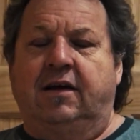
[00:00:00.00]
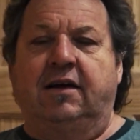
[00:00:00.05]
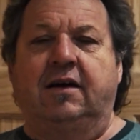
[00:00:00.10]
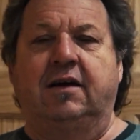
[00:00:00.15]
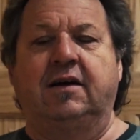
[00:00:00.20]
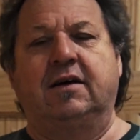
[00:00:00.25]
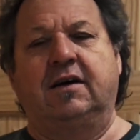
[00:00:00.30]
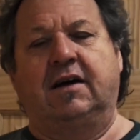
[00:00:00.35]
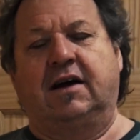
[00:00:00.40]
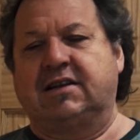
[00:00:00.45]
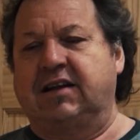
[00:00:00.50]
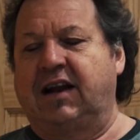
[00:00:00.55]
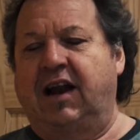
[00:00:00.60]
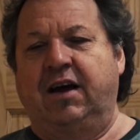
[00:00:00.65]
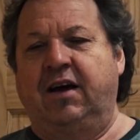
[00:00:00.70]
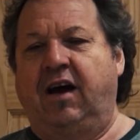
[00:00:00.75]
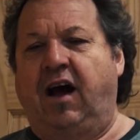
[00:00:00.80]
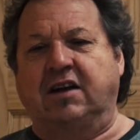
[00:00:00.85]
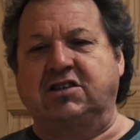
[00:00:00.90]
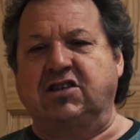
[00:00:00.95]
I don't
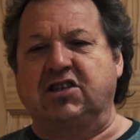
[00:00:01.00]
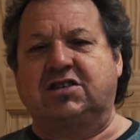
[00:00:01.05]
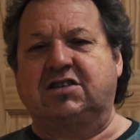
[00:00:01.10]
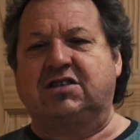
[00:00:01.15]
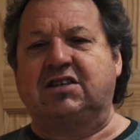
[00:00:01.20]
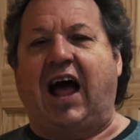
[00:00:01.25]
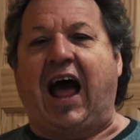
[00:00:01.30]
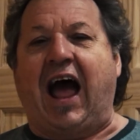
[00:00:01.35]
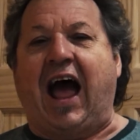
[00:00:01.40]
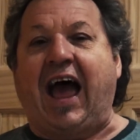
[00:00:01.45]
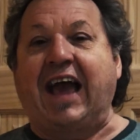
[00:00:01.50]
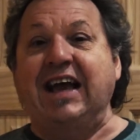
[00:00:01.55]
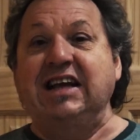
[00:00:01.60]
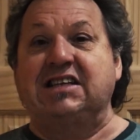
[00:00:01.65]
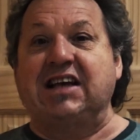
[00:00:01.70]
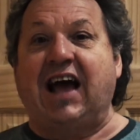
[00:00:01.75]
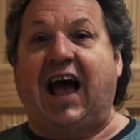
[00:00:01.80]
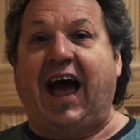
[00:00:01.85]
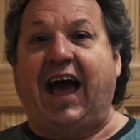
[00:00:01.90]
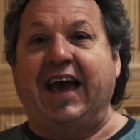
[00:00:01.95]
know. I just
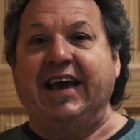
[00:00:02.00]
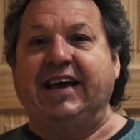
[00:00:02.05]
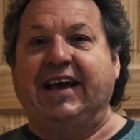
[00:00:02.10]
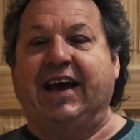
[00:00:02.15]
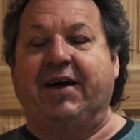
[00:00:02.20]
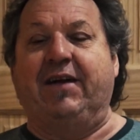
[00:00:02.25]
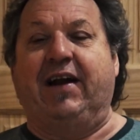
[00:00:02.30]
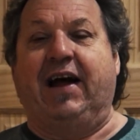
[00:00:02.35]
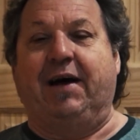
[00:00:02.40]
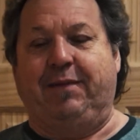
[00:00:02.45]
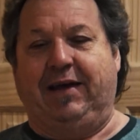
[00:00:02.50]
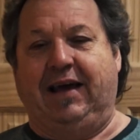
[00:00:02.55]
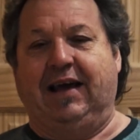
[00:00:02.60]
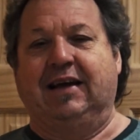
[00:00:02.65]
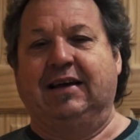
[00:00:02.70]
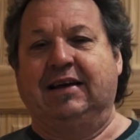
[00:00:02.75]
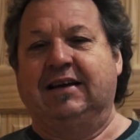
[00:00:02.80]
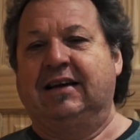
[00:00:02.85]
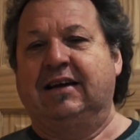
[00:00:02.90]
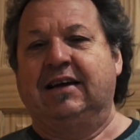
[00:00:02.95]
hate, hate going up
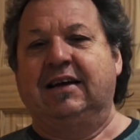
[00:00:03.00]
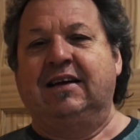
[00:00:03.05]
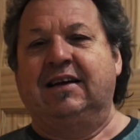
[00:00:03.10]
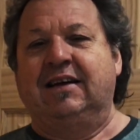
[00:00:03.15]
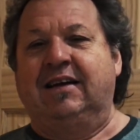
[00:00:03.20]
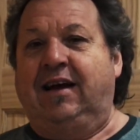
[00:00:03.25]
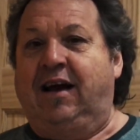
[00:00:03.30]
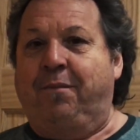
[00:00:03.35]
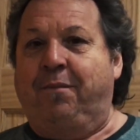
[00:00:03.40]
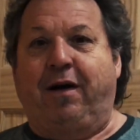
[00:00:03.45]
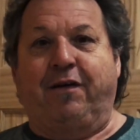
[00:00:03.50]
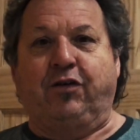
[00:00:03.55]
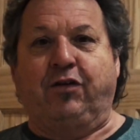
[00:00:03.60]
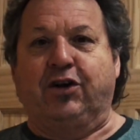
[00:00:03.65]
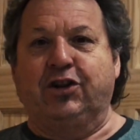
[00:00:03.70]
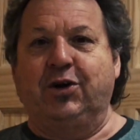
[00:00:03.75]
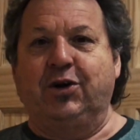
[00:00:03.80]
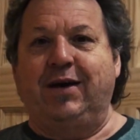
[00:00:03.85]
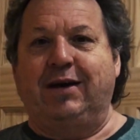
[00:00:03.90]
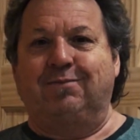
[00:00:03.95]
there. But I've
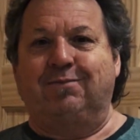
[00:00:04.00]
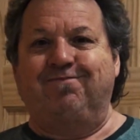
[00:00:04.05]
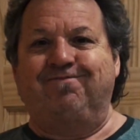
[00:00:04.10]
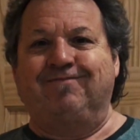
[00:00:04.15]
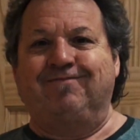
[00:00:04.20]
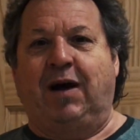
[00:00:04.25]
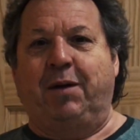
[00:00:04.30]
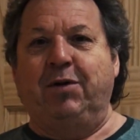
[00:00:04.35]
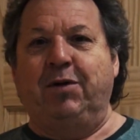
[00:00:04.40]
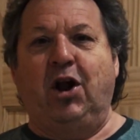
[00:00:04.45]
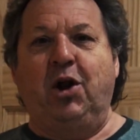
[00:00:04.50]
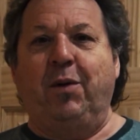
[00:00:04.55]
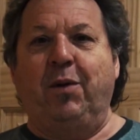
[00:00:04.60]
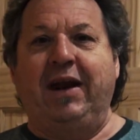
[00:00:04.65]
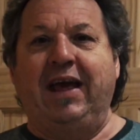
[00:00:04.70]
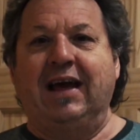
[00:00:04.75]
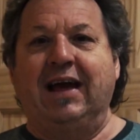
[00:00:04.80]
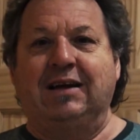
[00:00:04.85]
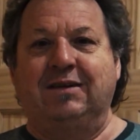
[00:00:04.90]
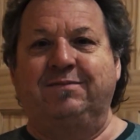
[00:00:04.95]
got to do it. I'm the only
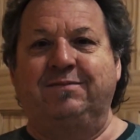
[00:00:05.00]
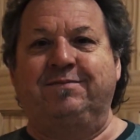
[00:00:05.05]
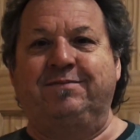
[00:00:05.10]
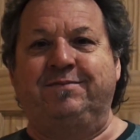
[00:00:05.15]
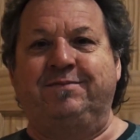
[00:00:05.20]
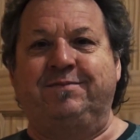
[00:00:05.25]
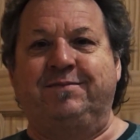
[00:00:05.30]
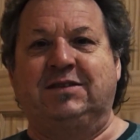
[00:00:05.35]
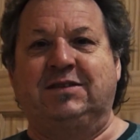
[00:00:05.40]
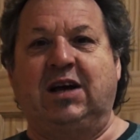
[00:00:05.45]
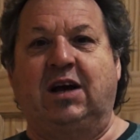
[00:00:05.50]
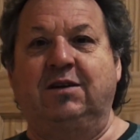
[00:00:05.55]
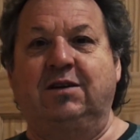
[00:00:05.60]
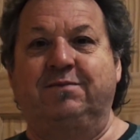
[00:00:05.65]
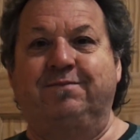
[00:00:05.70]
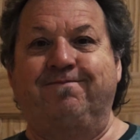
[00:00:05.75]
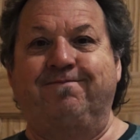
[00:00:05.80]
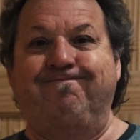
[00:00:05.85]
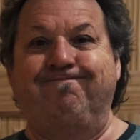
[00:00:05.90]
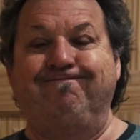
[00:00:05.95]
one here.
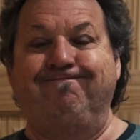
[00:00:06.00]
So,